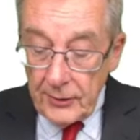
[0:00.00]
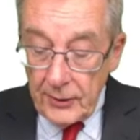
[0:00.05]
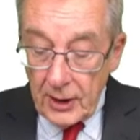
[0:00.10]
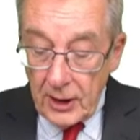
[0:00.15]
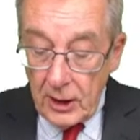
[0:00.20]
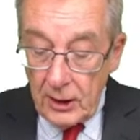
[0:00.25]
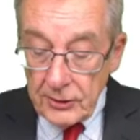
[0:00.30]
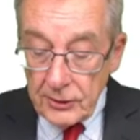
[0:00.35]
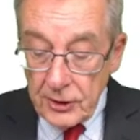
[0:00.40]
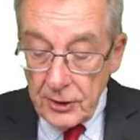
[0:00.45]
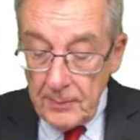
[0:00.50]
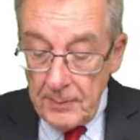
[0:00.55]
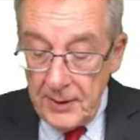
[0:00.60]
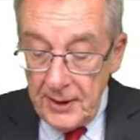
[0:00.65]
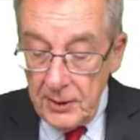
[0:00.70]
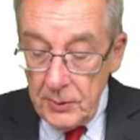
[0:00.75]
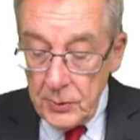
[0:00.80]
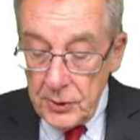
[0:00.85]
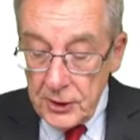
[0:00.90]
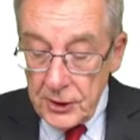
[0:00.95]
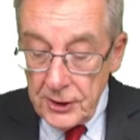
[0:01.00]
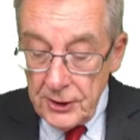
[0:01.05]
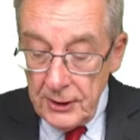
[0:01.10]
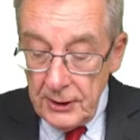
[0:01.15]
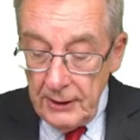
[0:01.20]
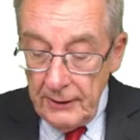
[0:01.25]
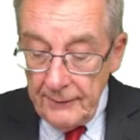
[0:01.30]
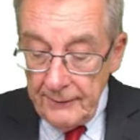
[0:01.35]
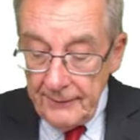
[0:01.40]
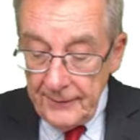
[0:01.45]
that the
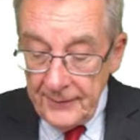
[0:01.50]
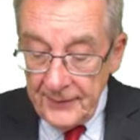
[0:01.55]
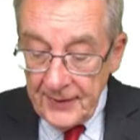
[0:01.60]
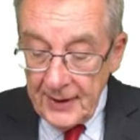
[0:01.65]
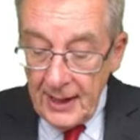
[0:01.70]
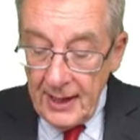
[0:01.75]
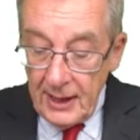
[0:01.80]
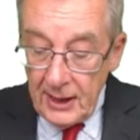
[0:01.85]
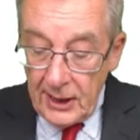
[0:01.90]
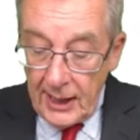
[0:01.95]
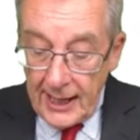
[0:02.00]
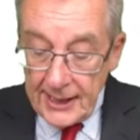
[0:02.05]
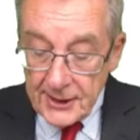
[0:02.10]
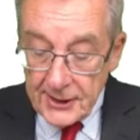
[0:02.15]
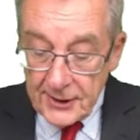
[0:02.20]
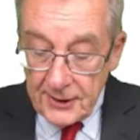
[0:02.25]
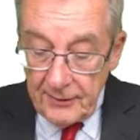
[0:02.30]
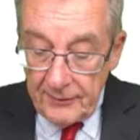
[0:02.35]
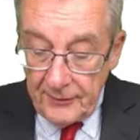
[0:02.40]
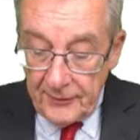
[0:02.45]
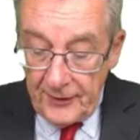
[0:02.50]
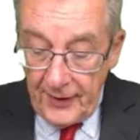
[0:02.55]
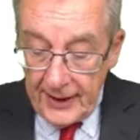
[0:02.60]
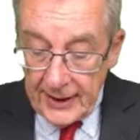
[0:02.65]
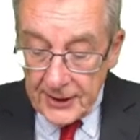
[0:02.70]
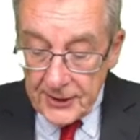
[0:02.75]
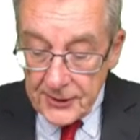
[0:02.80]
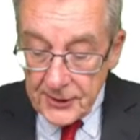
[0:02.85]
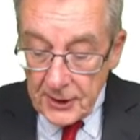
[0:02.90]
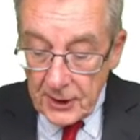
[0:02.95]
contribution less the
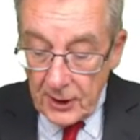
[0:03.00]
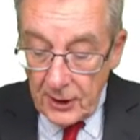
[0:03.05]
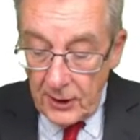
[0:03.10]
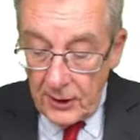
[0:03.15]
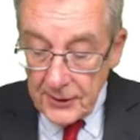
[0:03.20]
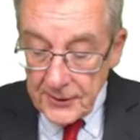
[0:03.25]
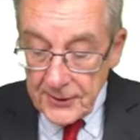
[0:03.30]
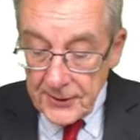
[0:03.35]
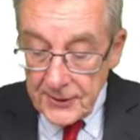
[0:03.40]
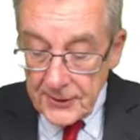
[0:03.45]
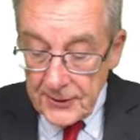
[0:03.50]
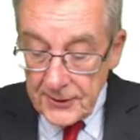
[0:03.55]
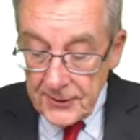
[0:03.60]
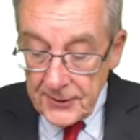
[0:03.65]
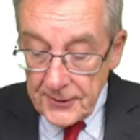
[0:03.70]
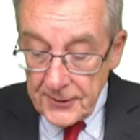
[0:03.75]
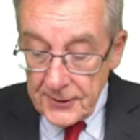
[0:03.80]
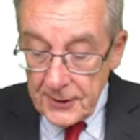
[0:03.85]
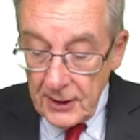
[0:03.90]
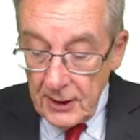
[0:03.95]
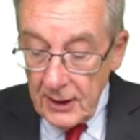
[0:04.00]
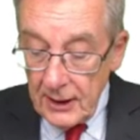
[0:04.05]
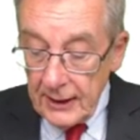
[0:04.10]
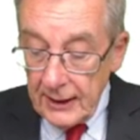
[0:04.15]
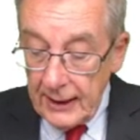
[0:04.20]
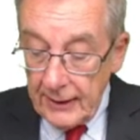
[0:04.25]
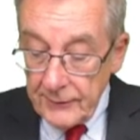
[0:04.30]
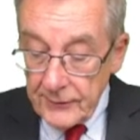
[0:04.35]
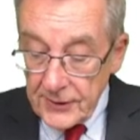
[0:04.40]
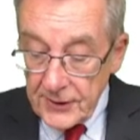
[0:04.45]
fixed costs
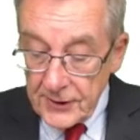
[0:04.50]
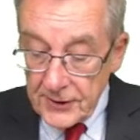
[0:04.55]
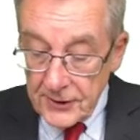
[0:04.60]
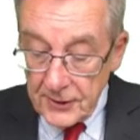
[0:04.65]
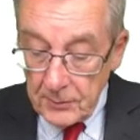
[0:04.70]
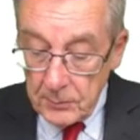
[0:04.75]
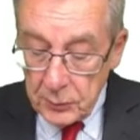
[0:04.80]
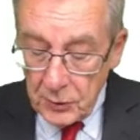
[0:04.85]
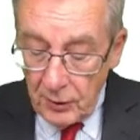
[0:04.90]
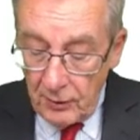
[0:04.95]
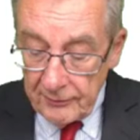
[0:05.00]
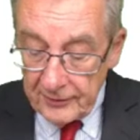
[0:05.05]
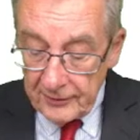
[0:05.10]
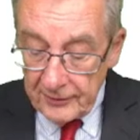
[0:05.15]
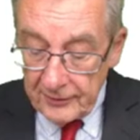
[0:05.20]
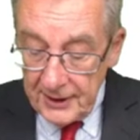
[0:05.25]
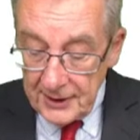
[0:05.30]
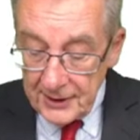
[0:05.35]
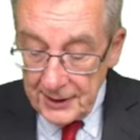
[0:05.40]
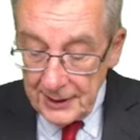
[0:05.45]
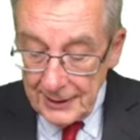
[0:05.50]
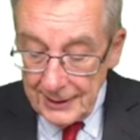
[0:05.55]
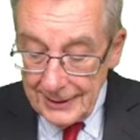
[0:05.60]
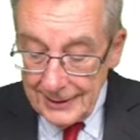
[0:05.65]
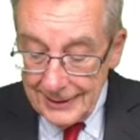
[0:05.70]
gives us the profit